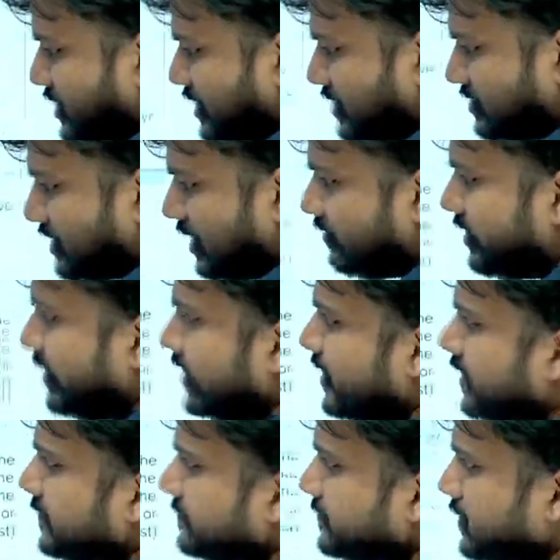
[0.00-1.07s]
is covered
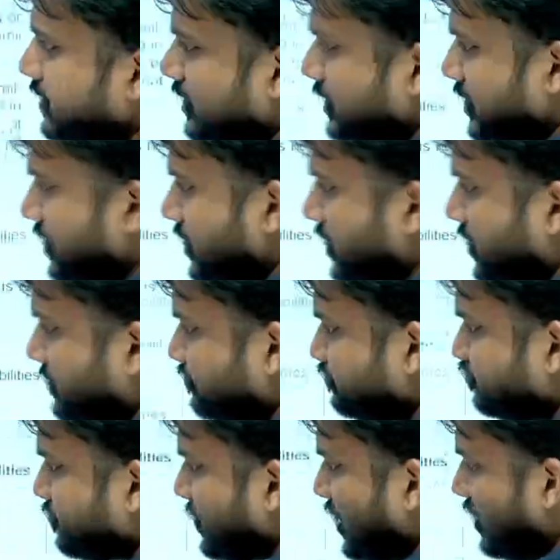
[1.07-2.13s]
here.
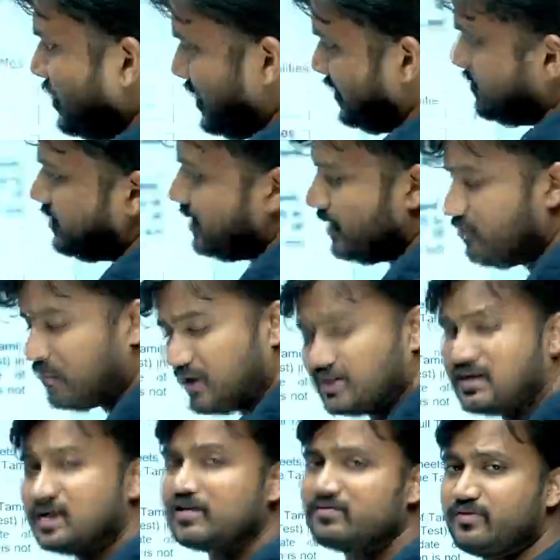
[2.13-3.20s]
Yes, and one
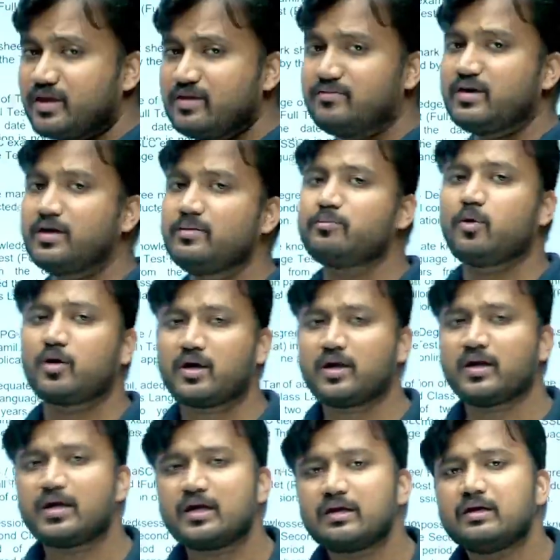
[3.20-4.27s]
thing is very, very important
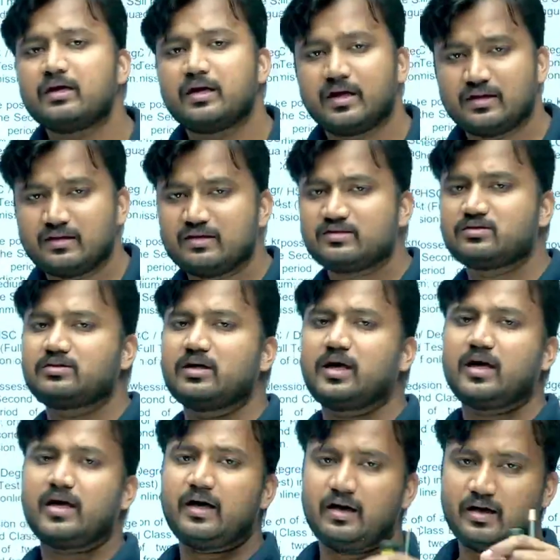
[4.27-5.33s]
here. In this,
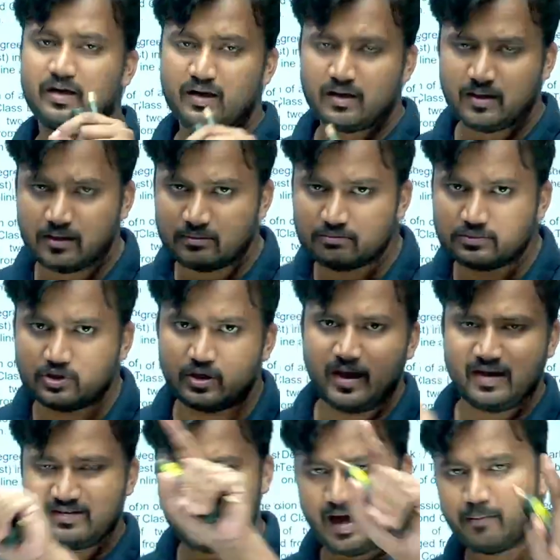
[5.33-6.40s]
the
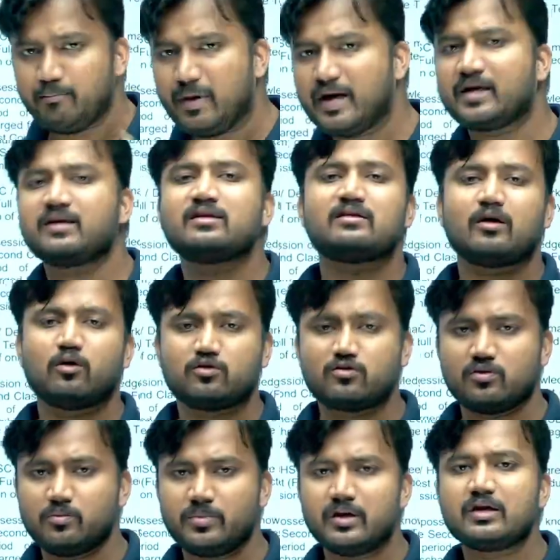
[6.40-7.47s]
exam pattern has also
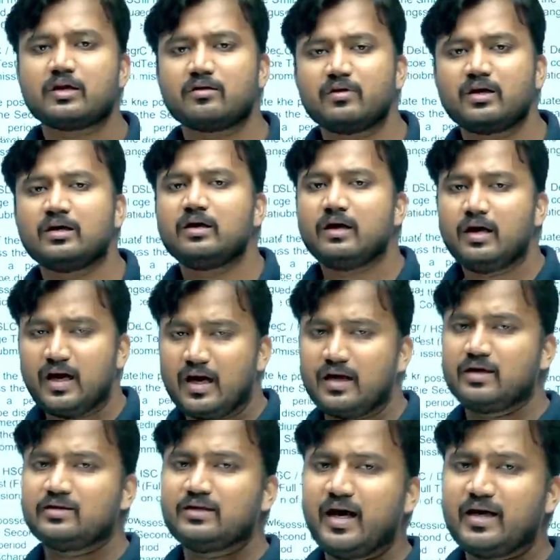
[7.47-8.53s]
been given, and
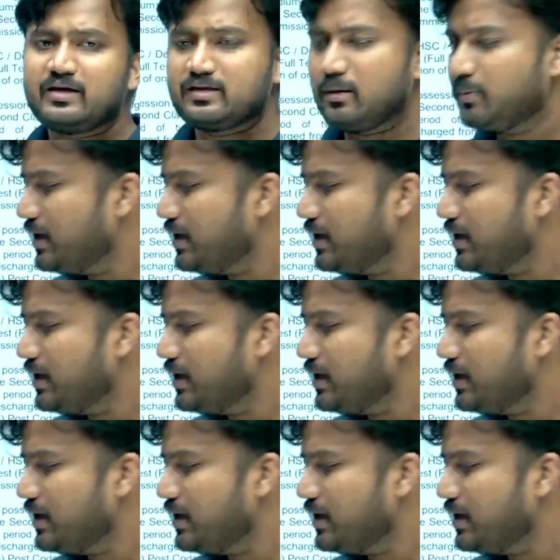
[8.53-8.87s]
in that, Tamil